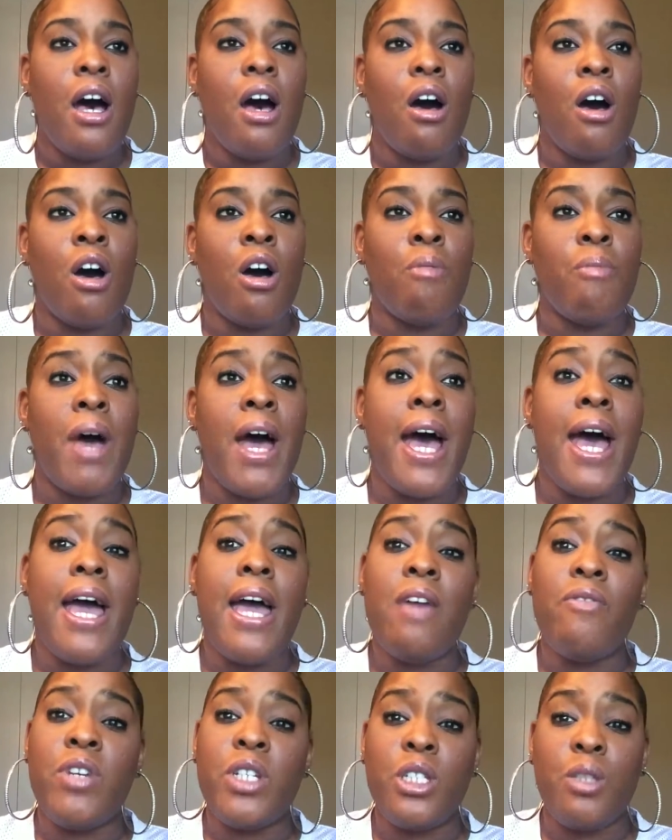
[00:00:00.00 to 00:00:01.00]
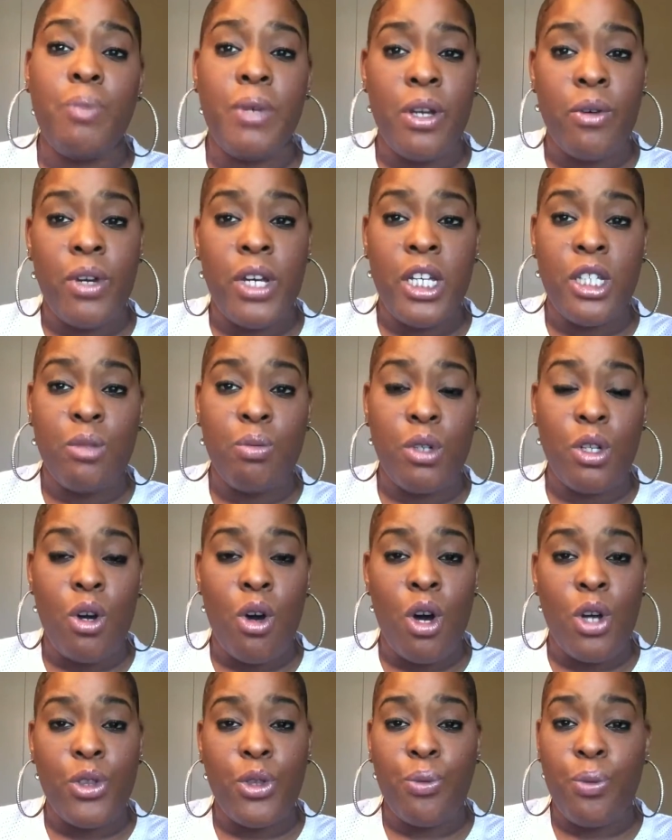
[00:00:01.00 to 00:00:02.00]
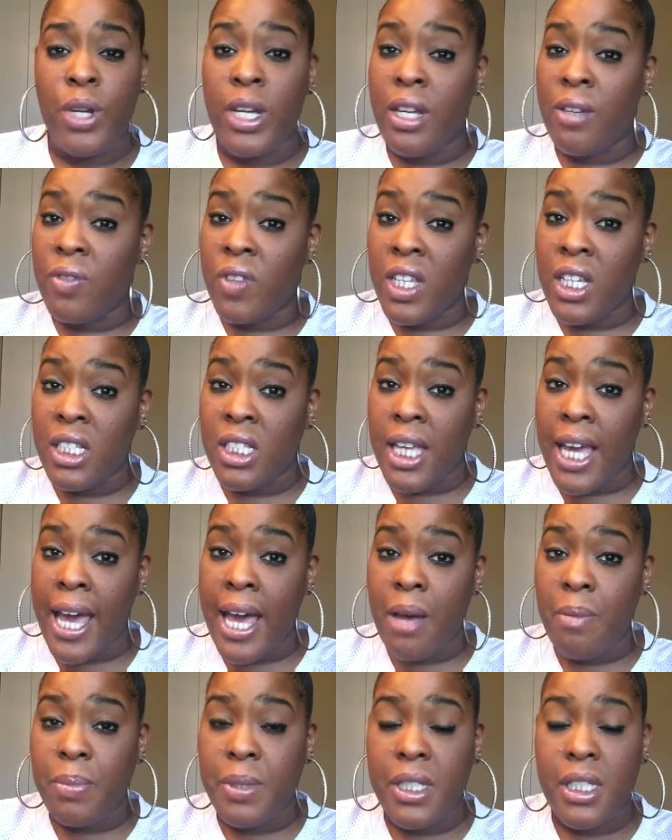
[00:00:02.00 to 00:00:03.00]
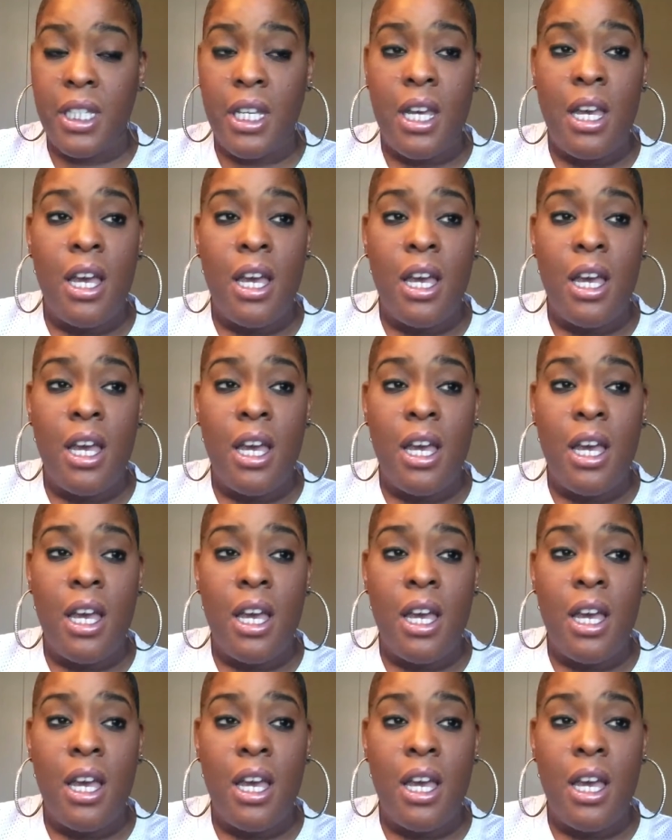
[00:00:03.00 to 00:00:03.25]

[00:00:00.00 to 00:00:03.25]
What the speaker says: I have experience with all 3 of these apps.